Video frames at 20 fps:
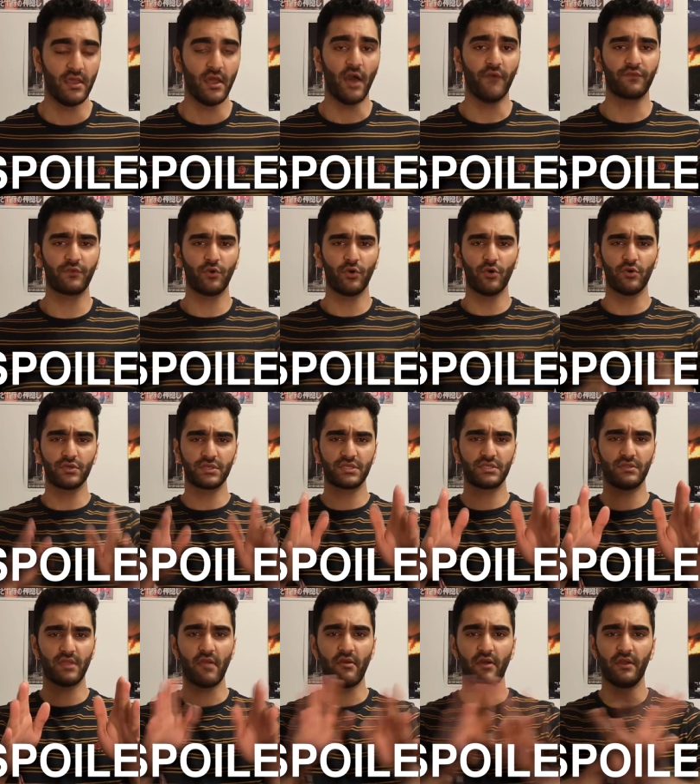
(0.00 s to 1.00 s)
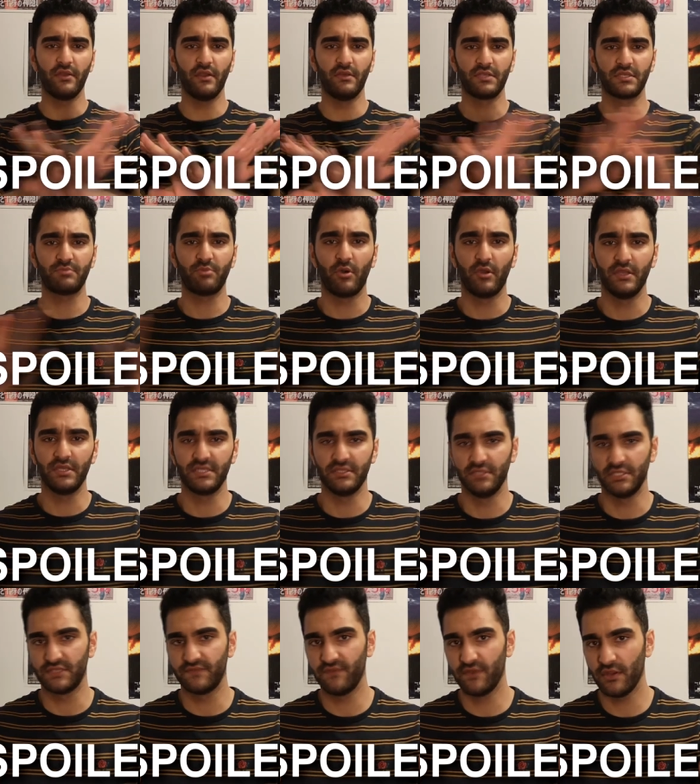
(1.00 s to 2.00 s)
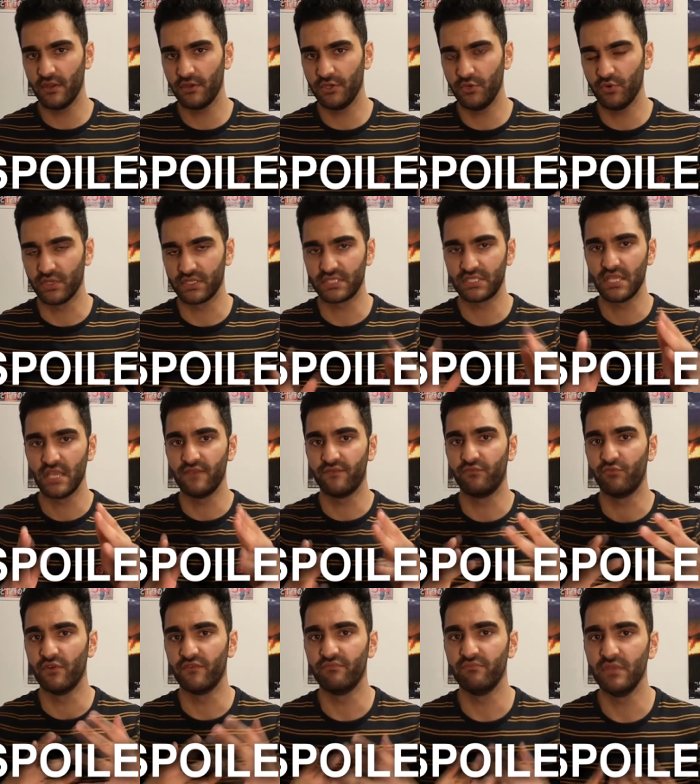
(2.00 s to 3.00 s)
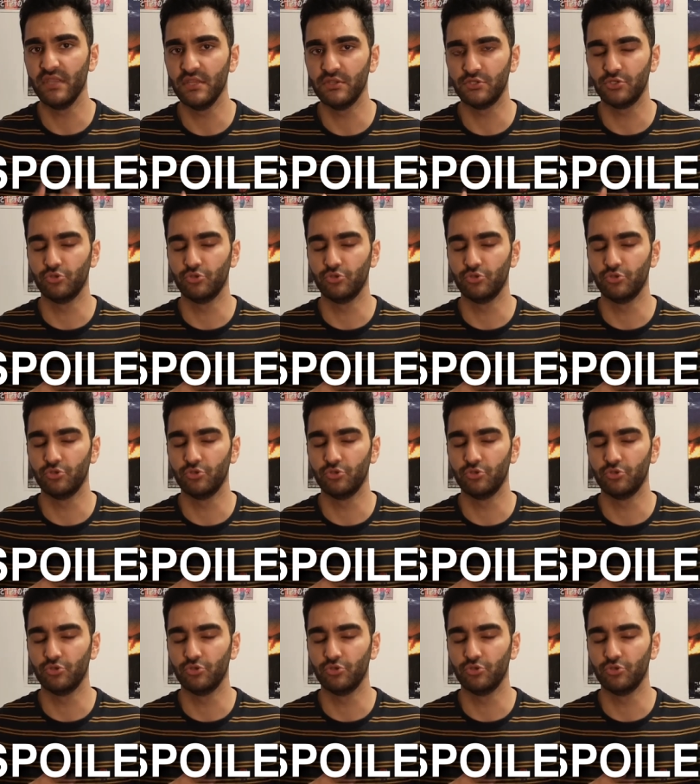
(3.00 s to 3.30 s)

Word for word: Of course, there are no spoilers in this video. You are safe with me.